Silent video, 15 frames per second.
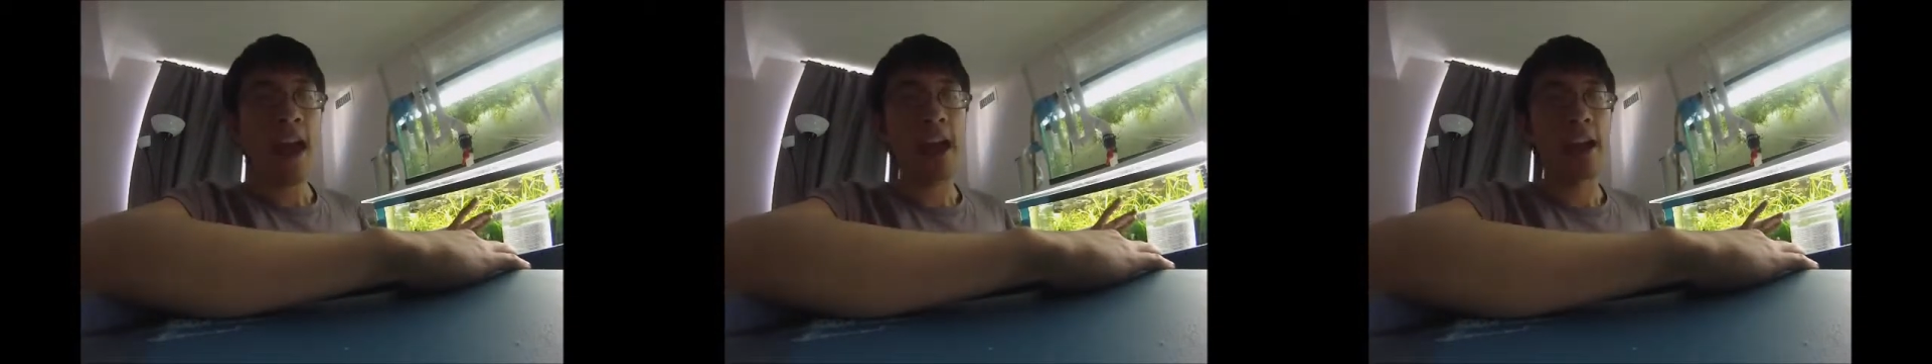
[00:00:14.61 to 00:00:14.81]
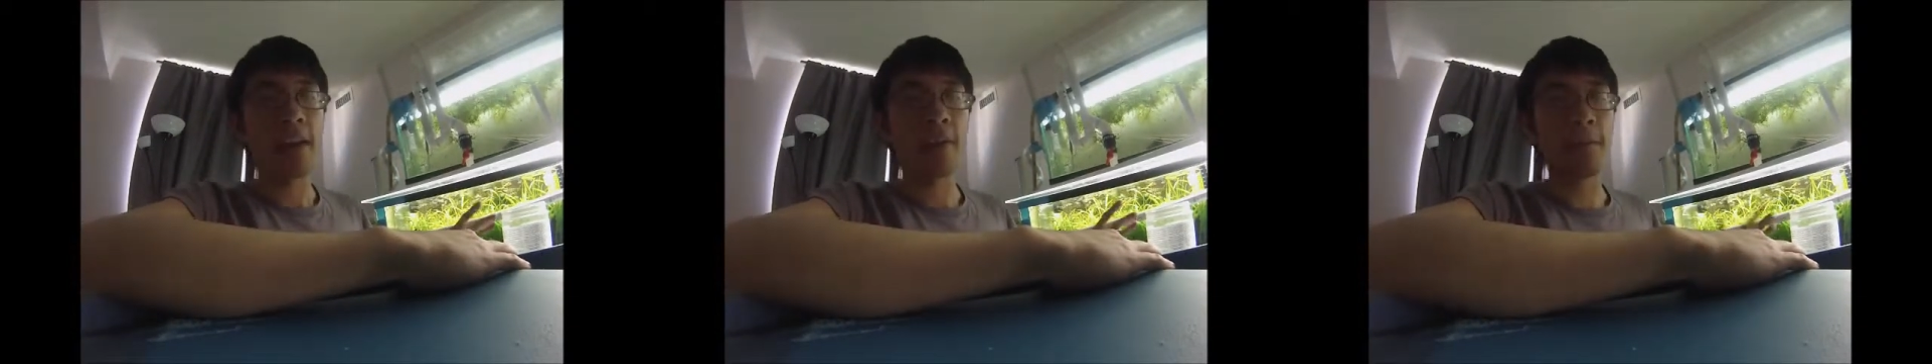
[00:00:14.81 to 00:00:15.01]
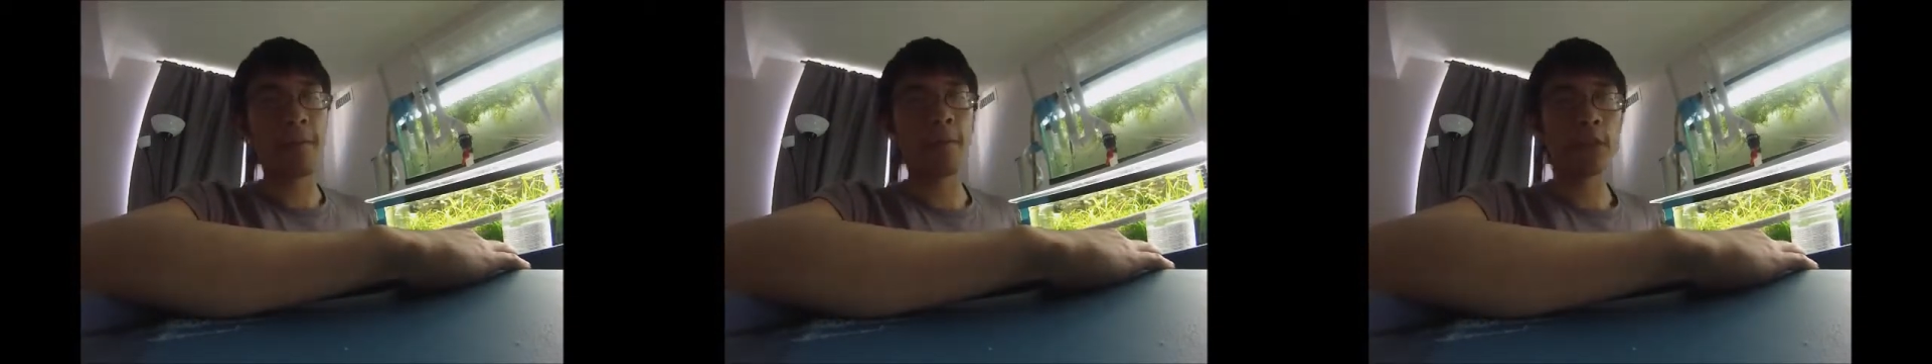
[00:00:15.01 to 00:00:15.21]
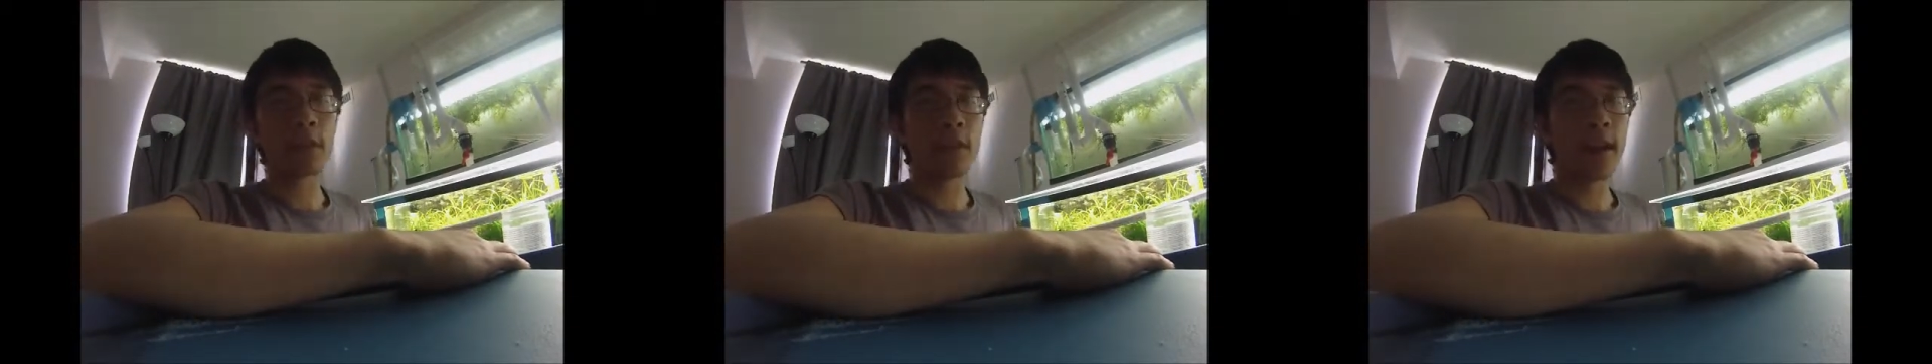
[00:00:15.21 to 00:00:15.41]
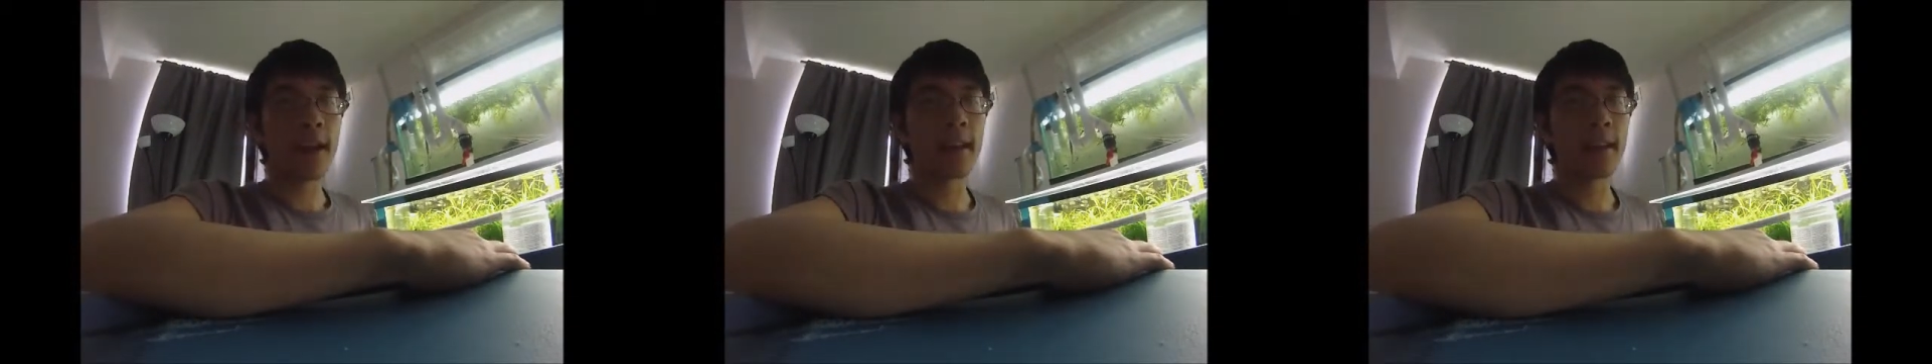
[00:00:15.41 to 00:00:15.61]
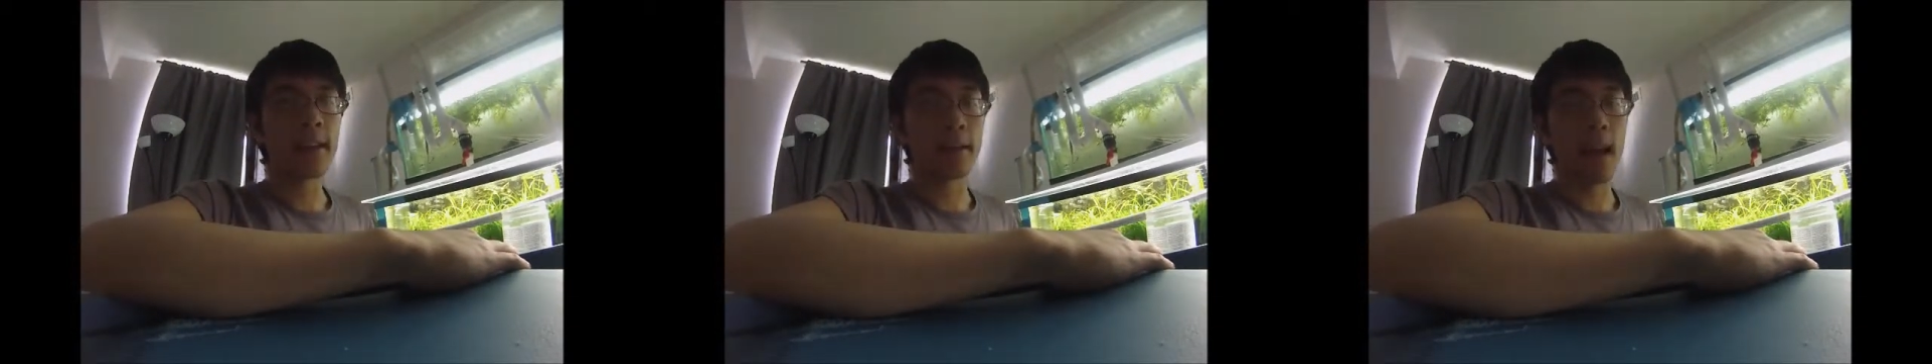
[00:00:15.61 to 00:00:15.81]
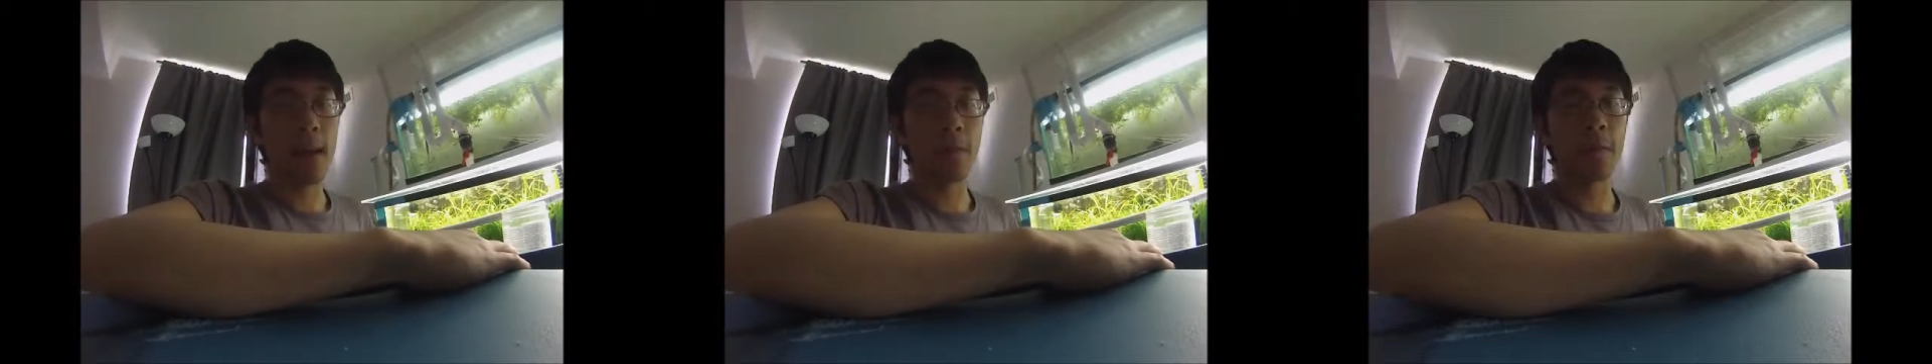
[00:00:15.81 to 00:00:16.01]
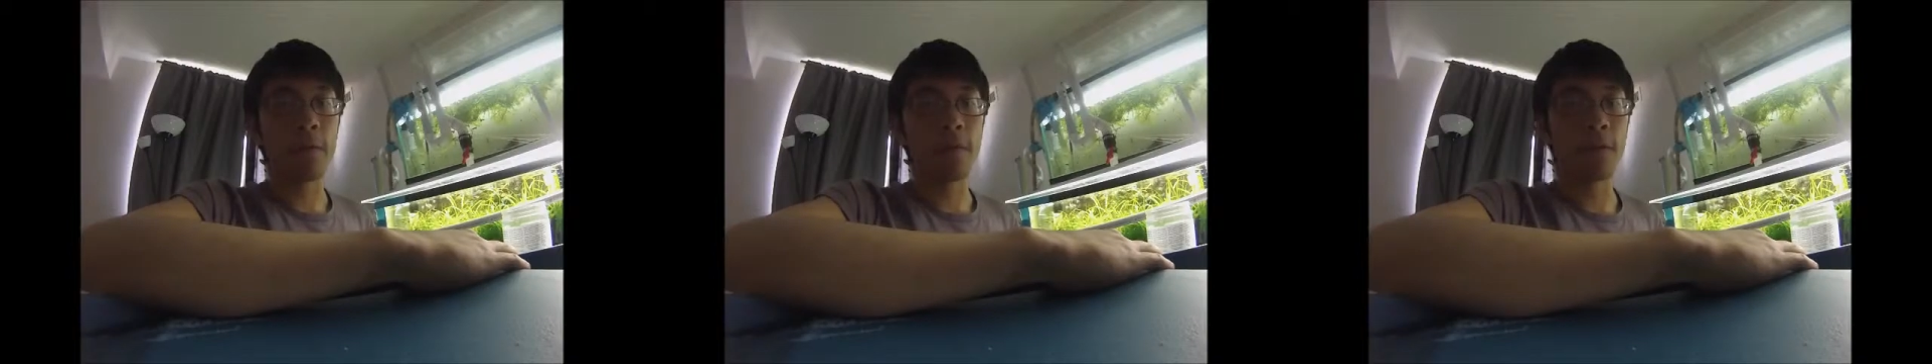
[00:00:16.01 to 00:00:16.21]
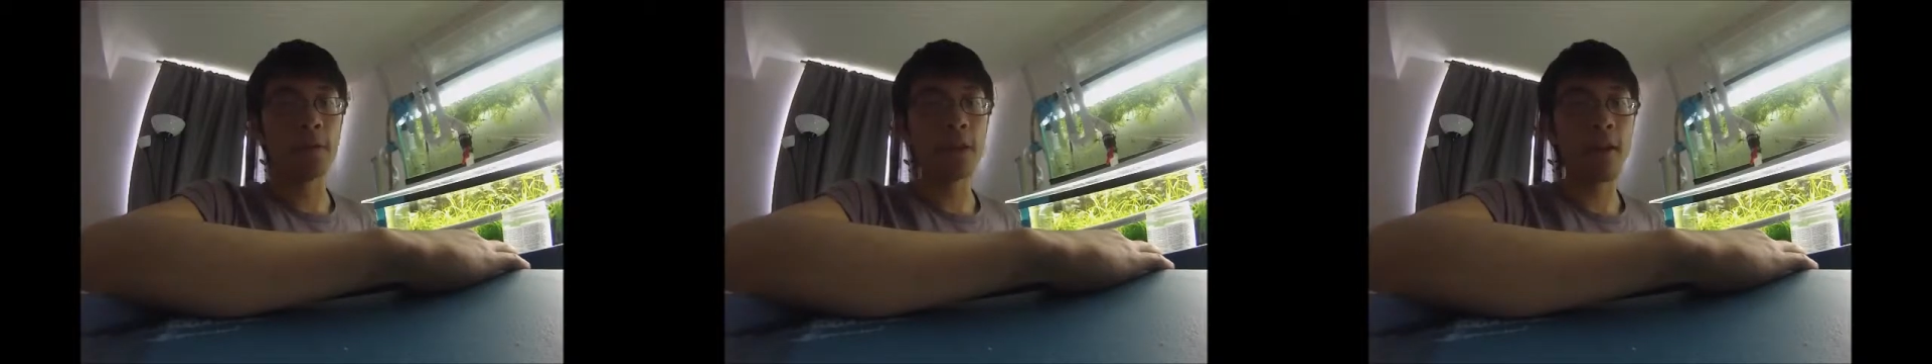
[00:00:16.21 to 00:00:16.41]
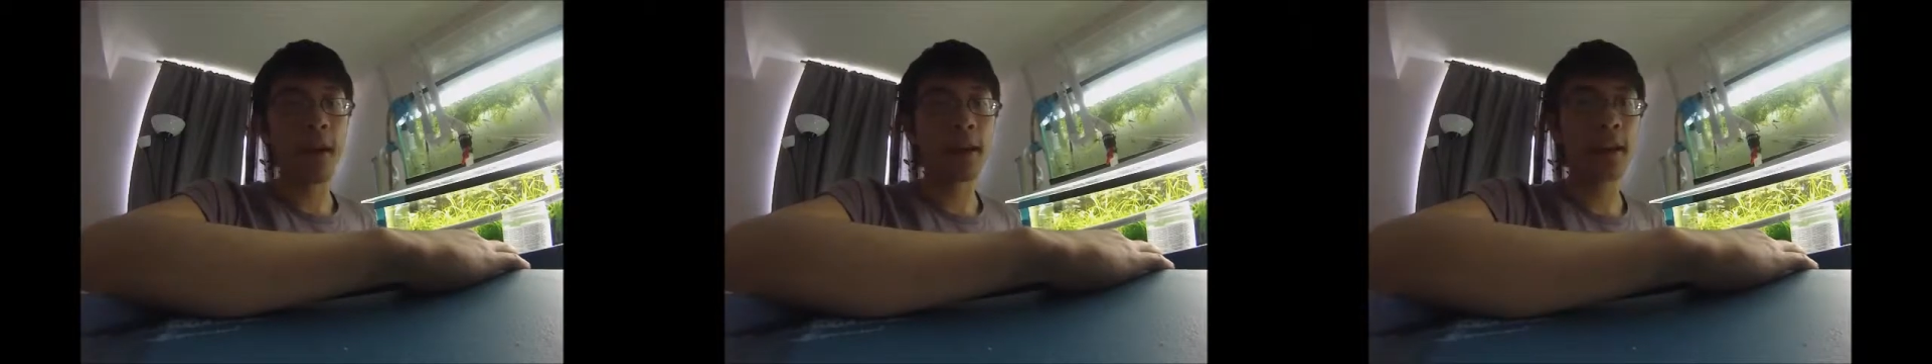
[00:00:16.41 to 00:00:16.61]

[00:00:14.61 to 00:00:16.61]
and the type of filter I